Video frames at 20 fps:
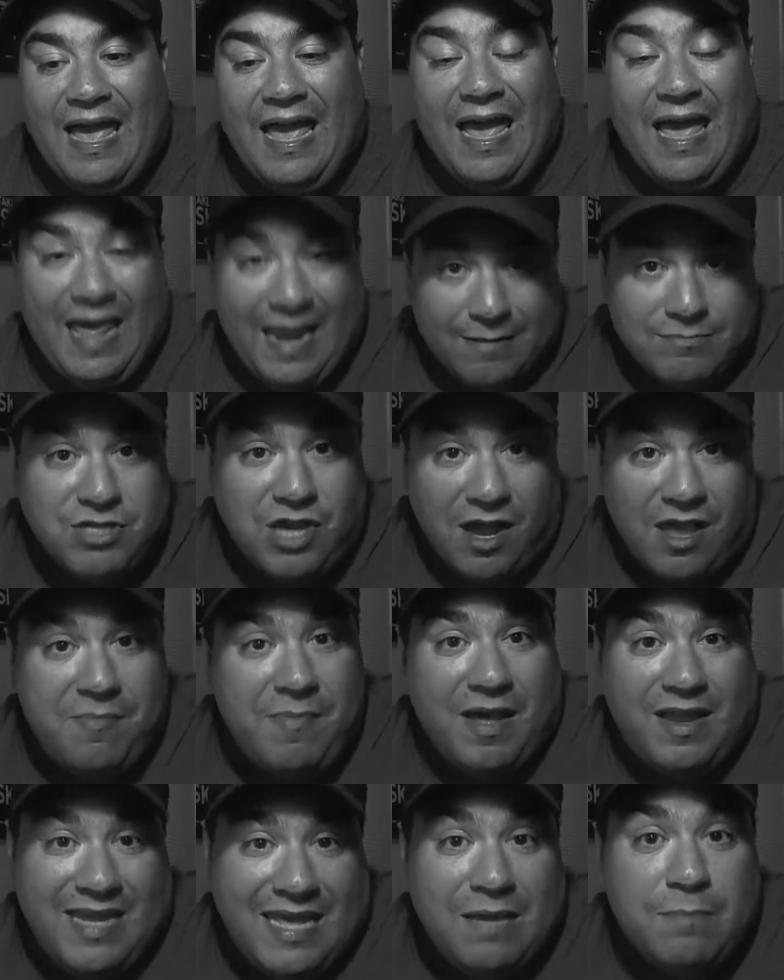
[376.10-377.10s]
and I'm talking
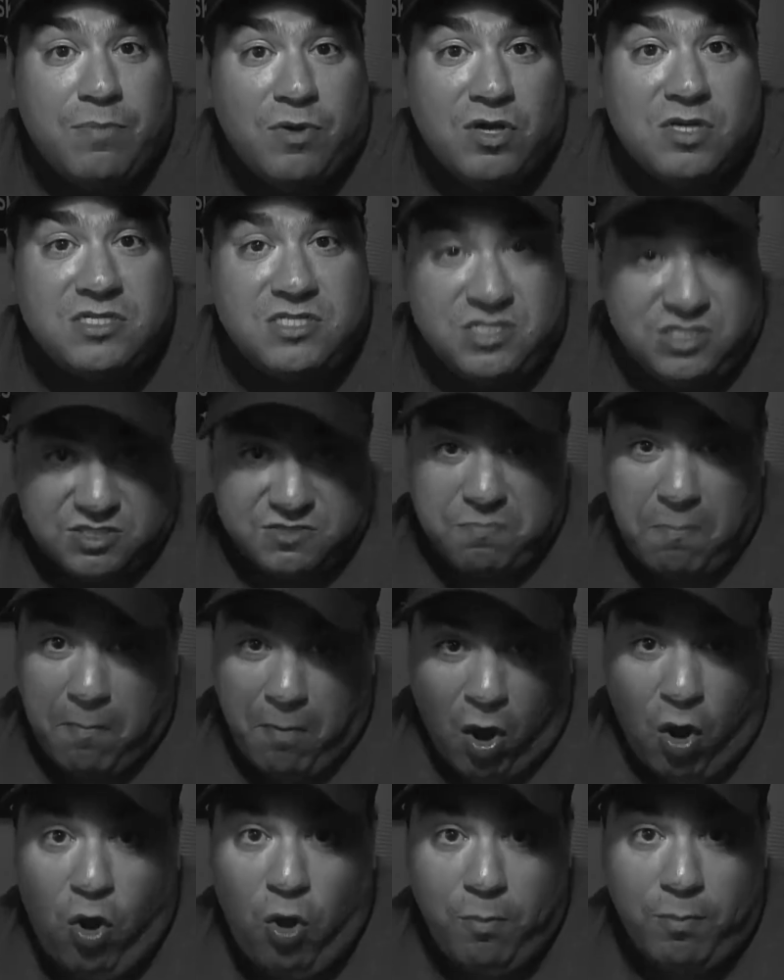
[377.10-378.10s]
about eBooks,
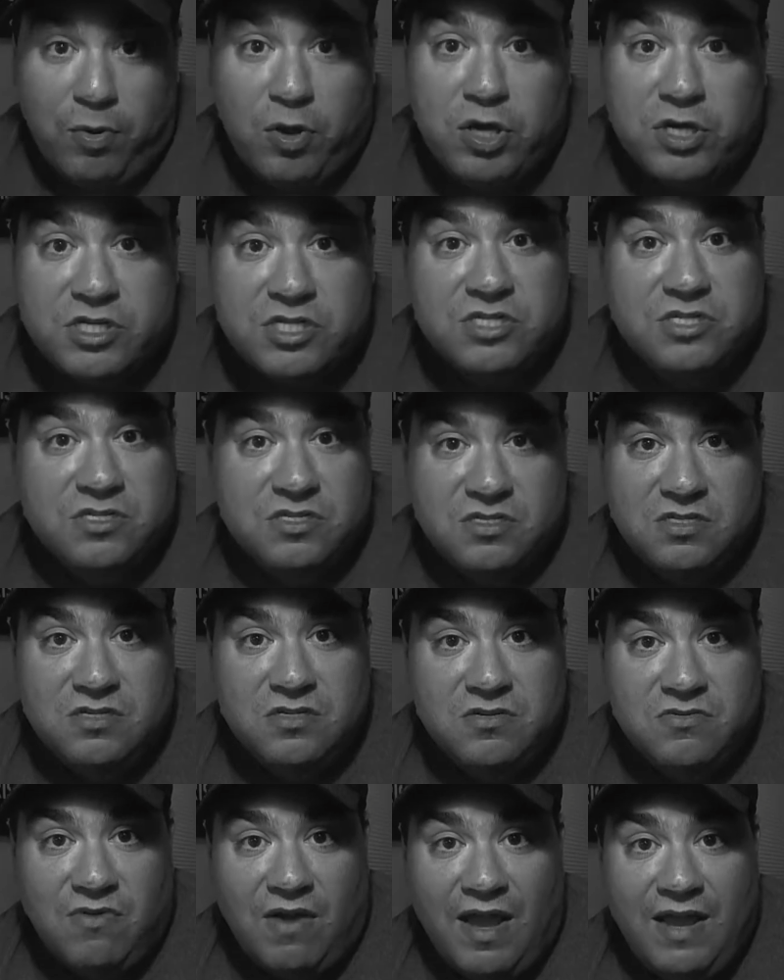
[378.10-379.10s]
small books,
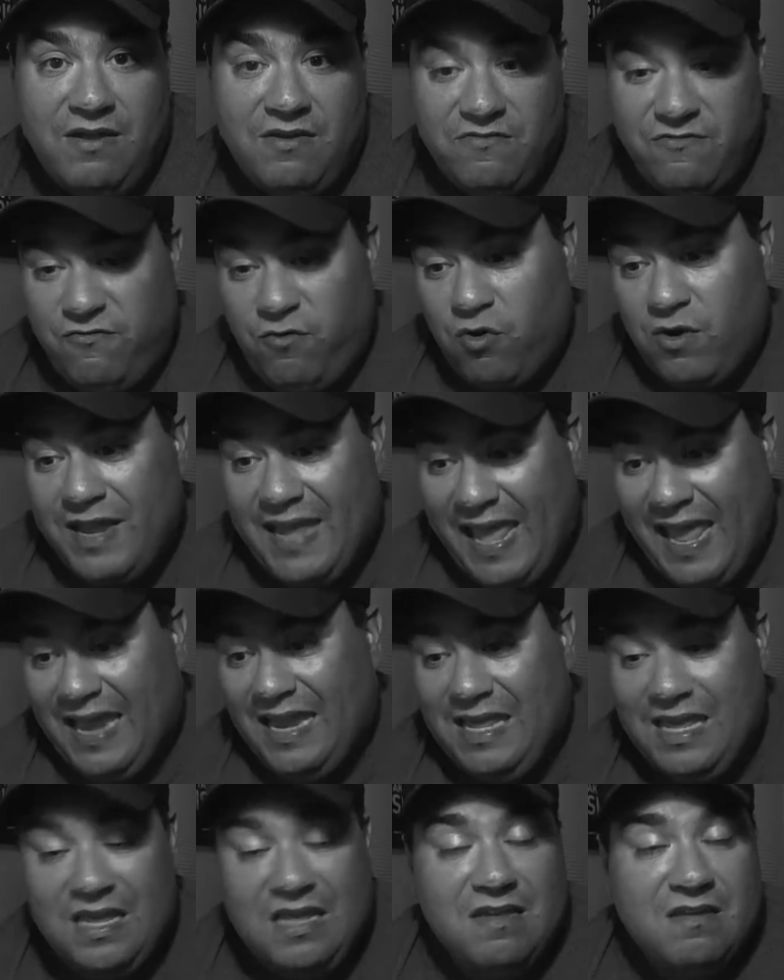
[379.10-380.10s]
right? 40,
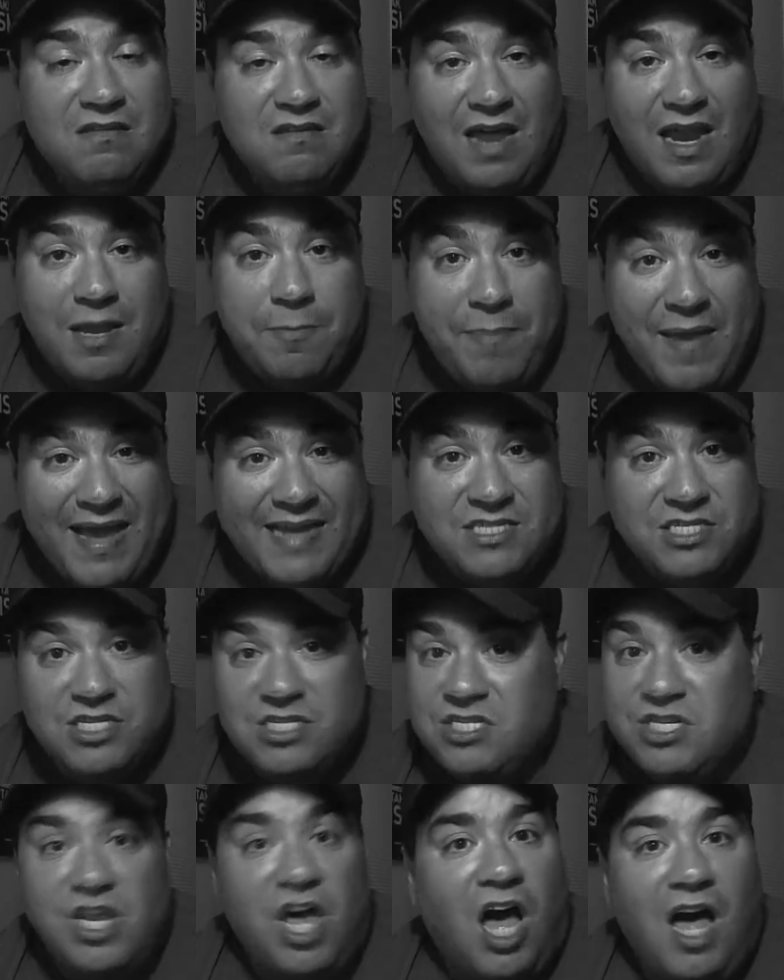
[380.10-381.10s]
80, 90 pages,
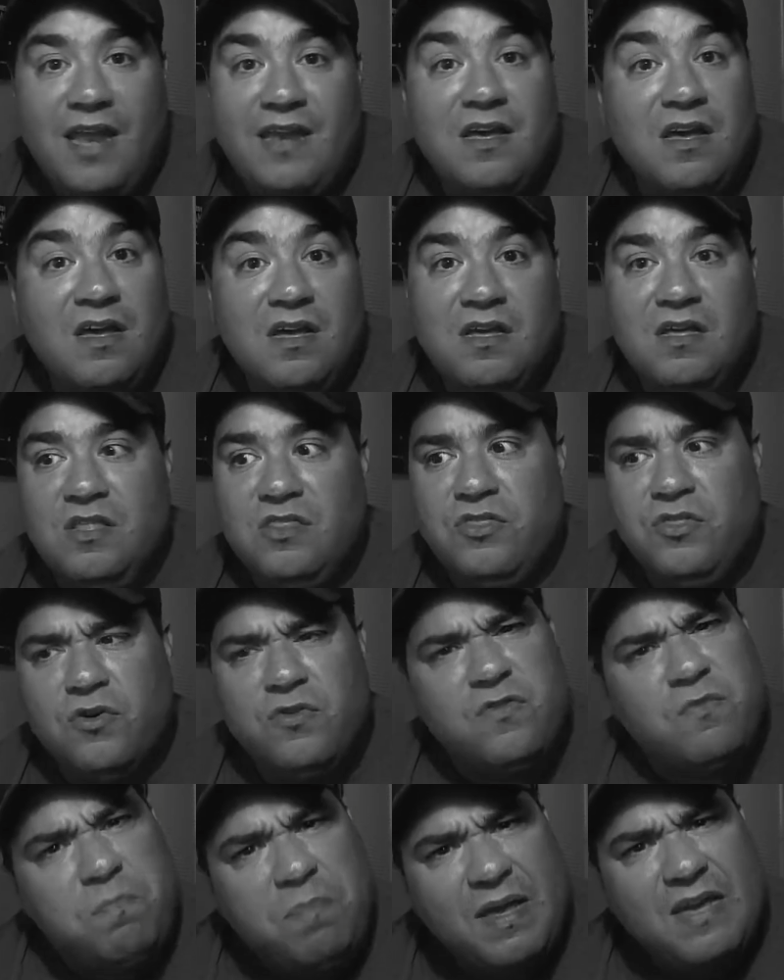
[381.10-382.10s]
not those
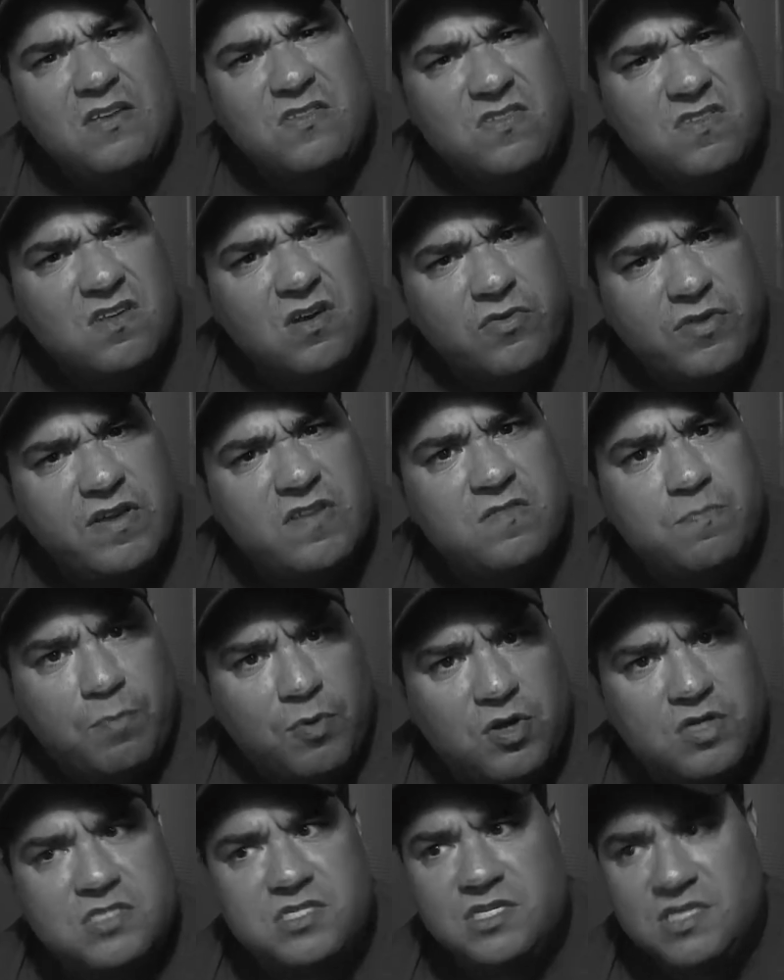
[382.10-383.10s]
big serious
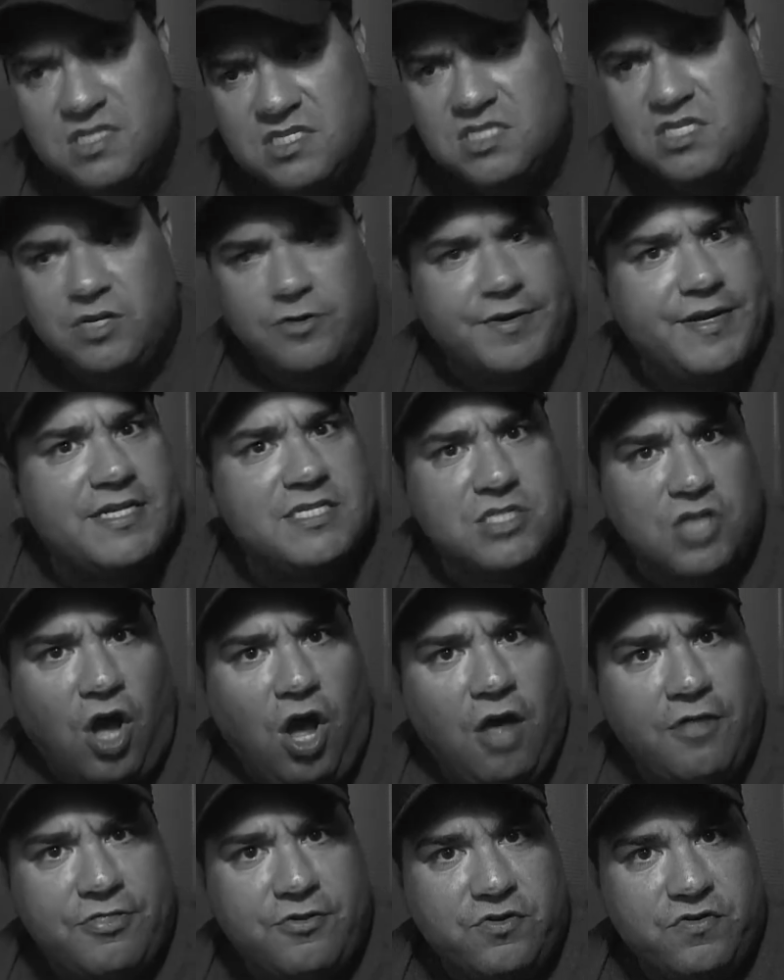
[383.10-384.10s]
books that serious
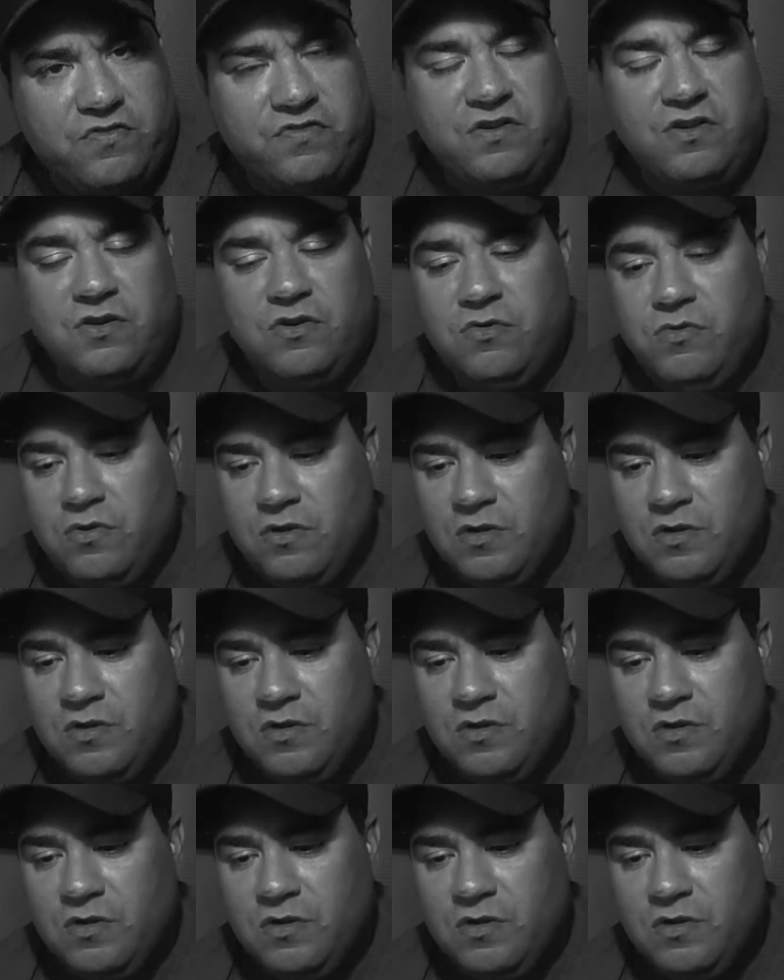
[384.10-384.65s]
authors do.